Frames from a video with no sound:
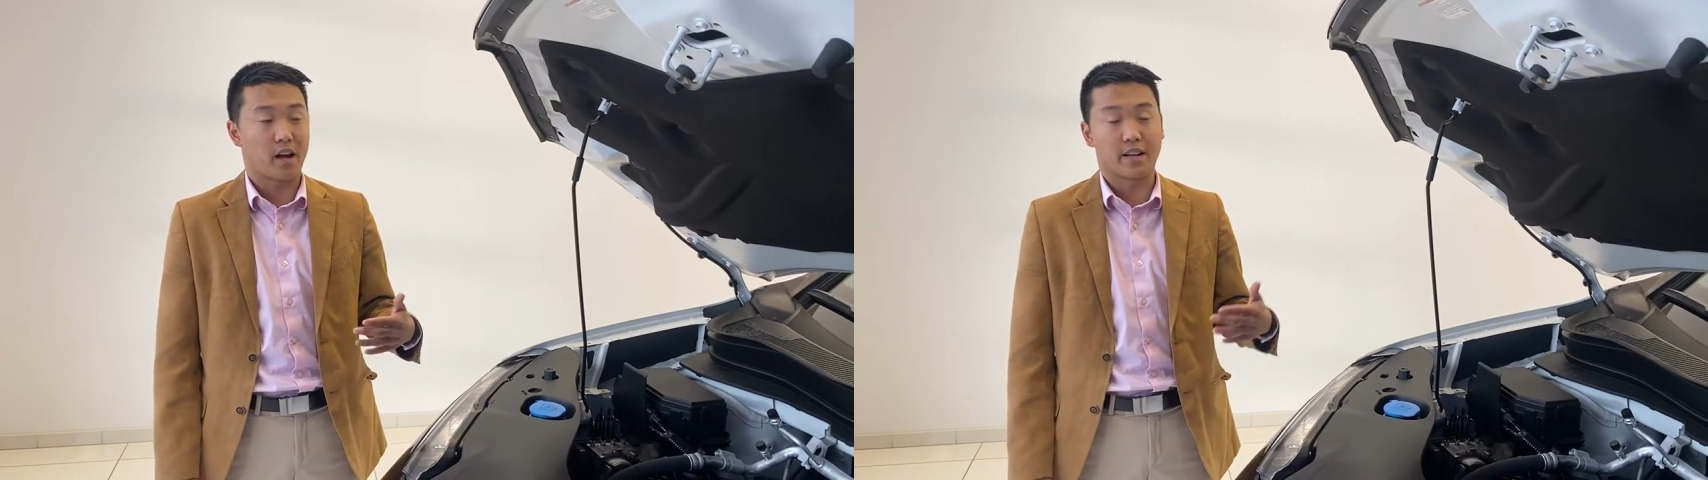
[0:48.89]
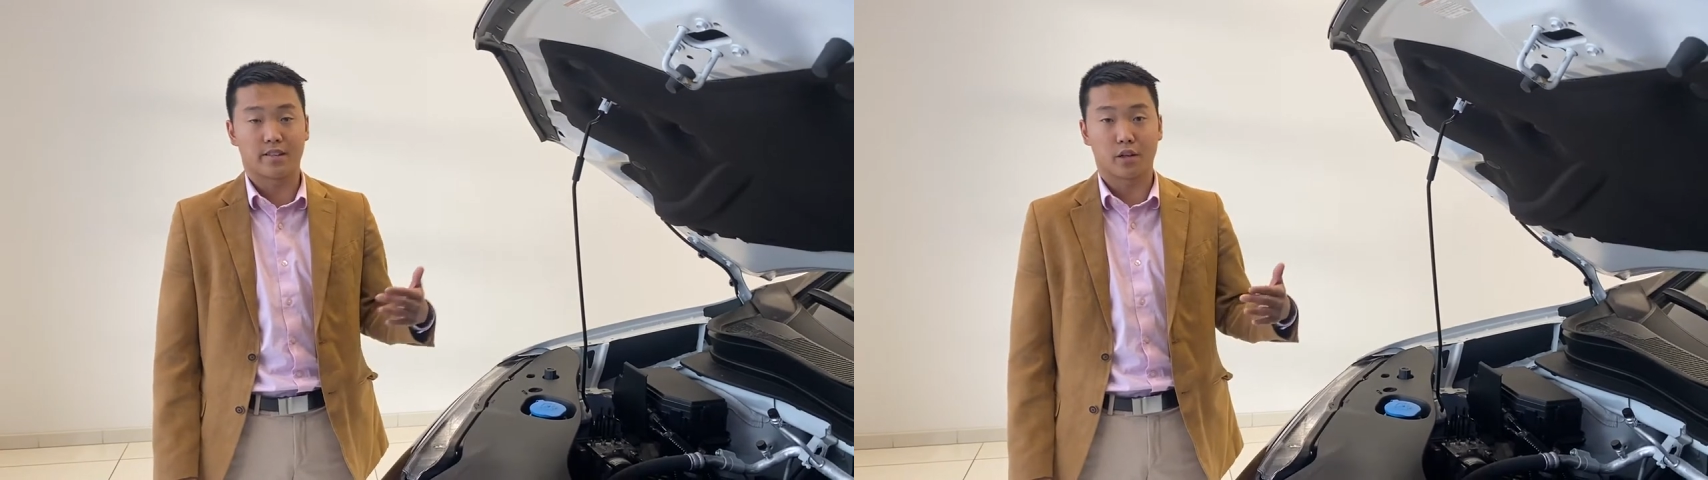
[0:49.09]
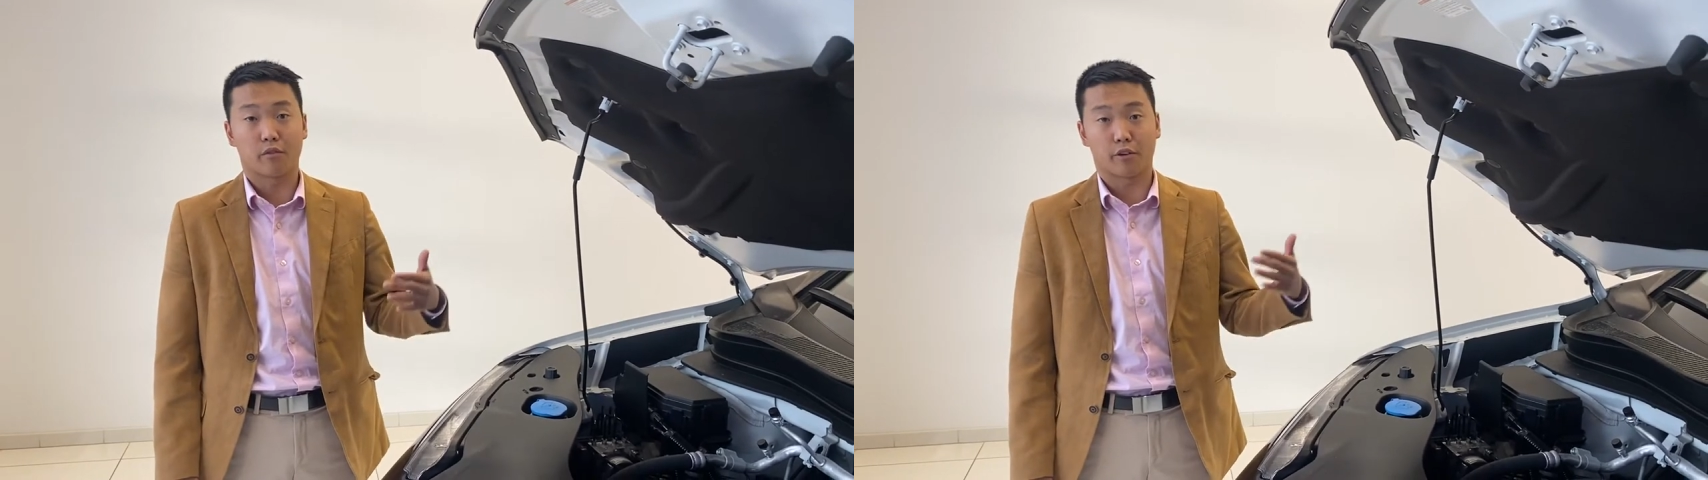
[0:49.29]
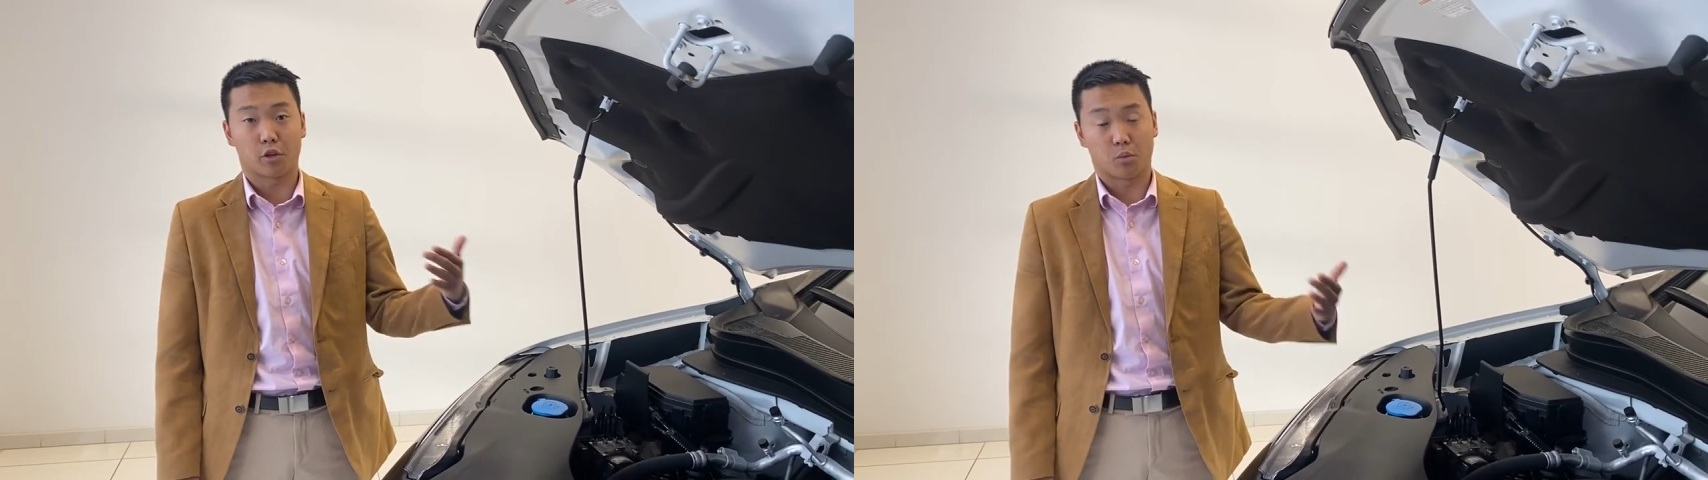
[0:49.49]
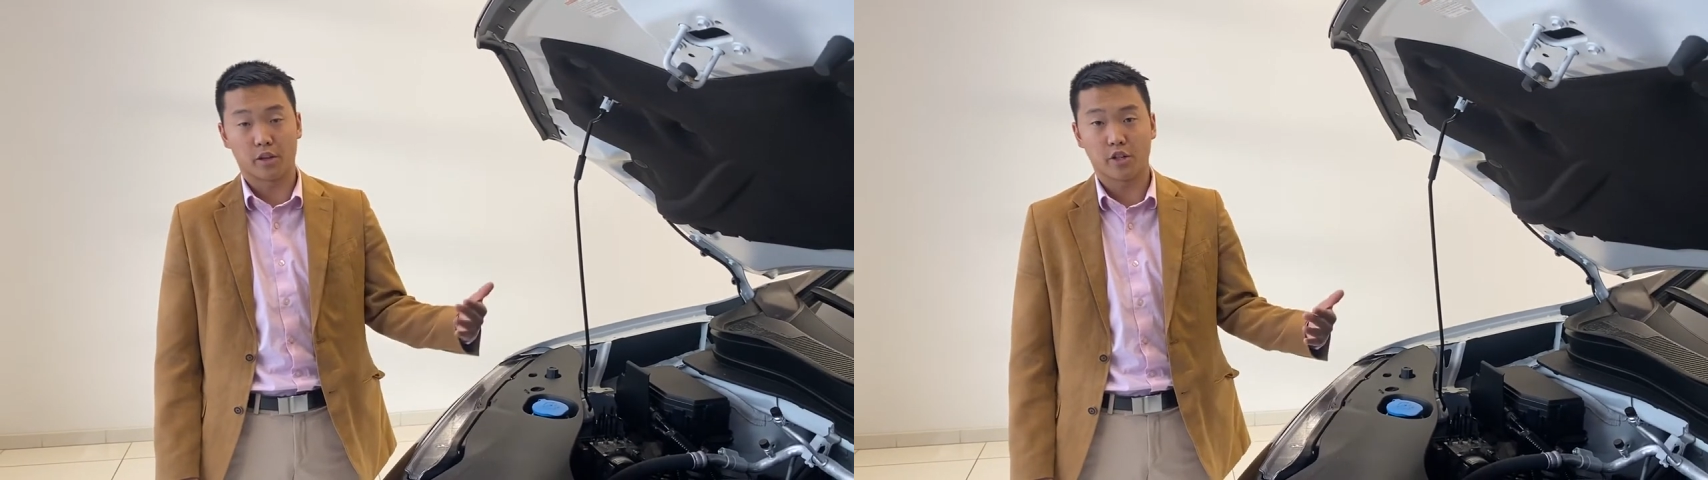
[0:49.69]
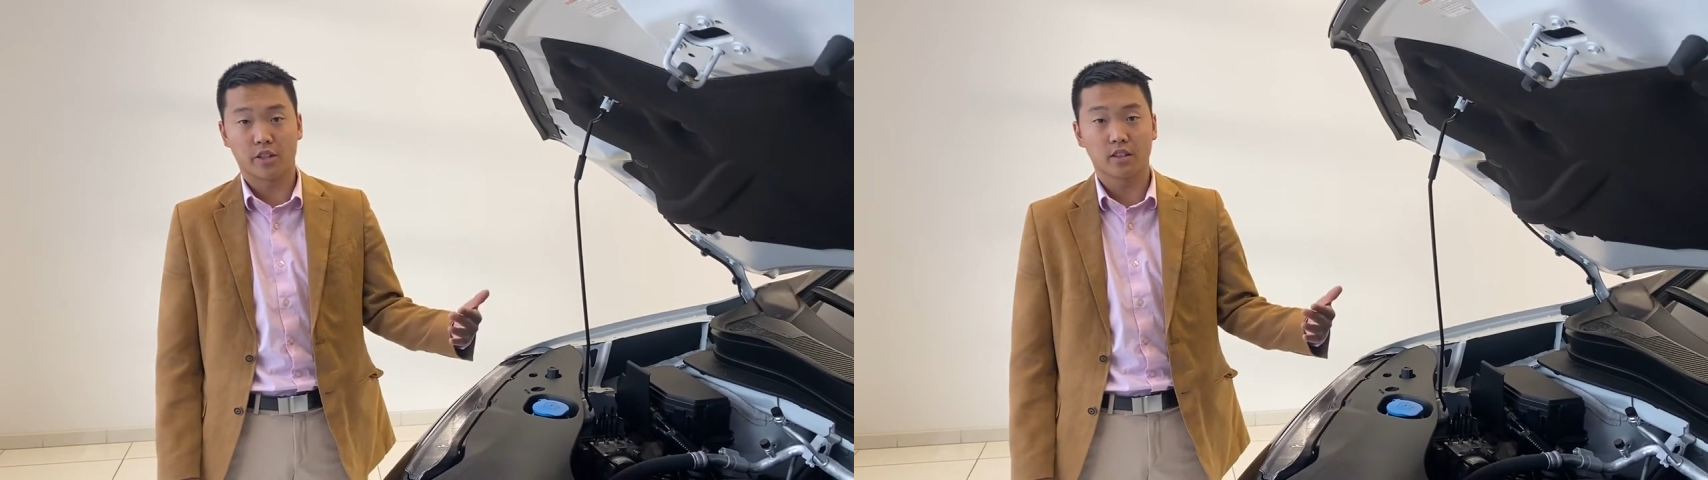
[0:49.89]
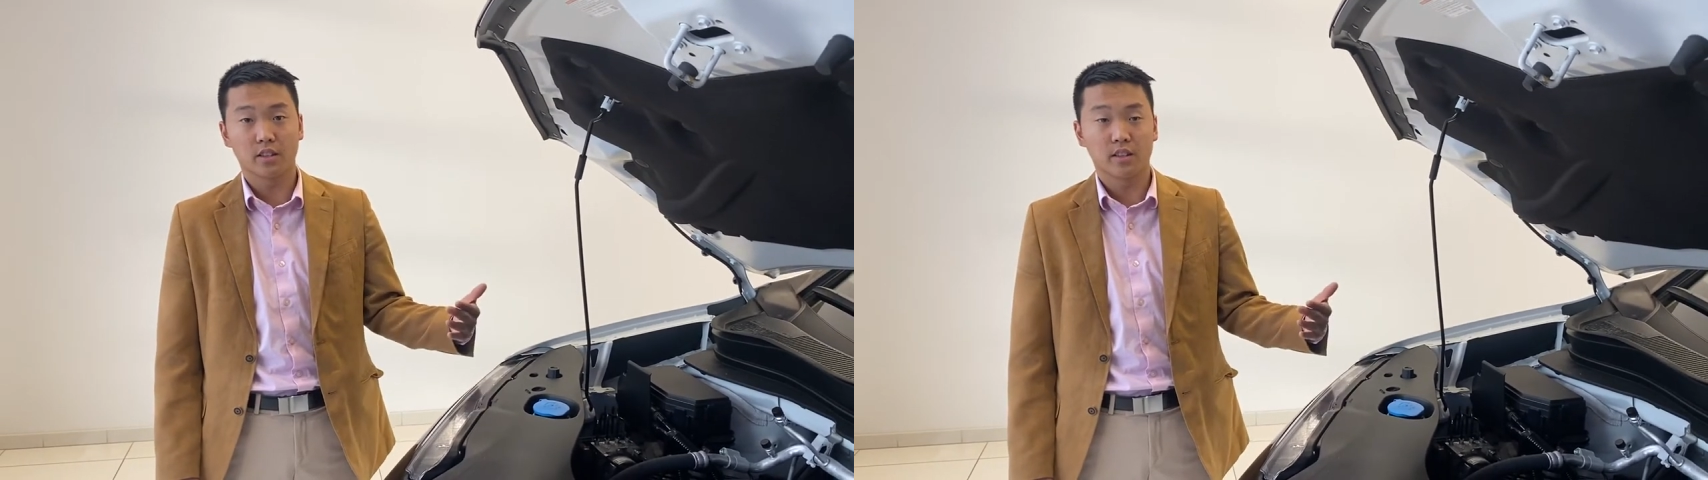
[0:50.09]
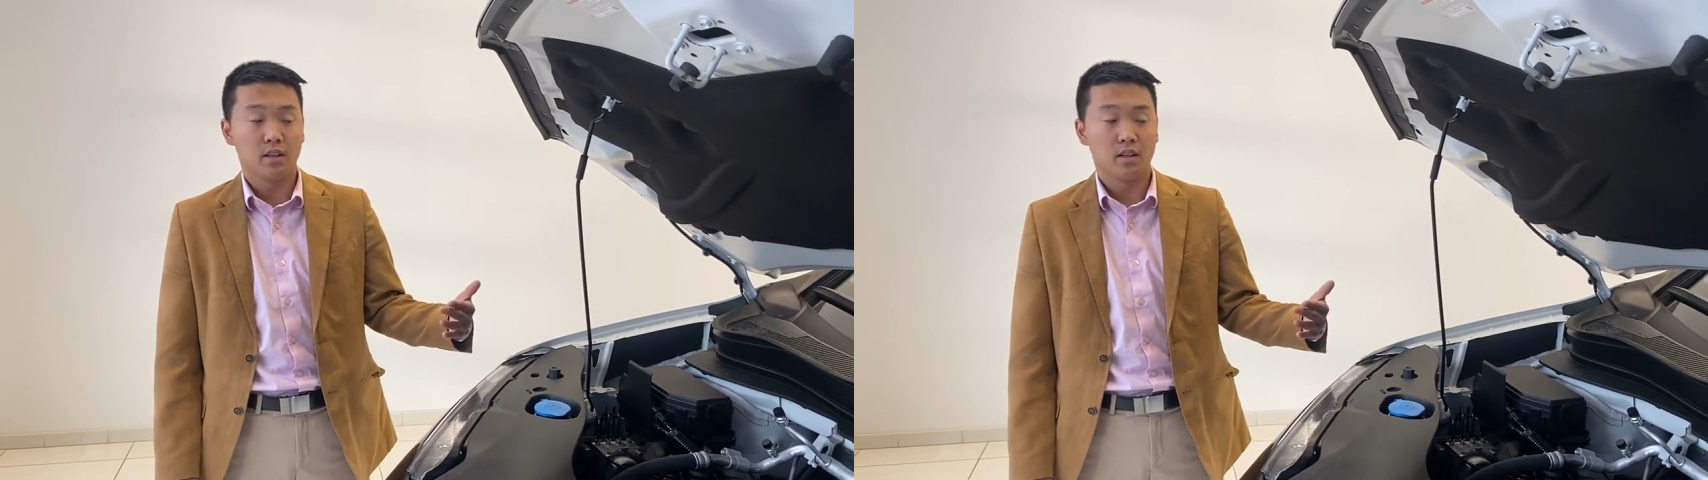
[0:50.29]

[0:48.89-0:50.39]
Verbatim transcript: icing over your windshield,